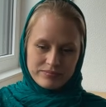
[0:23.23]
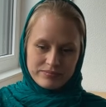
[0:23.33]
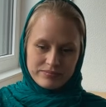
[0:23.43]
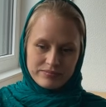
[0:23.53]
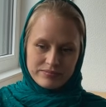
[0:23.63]

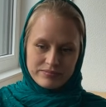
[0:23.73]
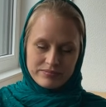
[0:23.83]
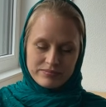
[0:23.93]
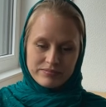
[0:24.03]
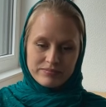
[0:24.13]

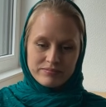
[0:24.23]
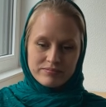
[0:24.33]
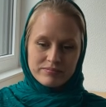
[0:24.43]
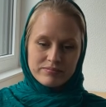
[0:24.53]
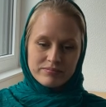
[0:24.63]

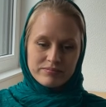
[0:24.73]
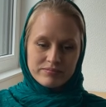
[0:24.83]
Nothing is said.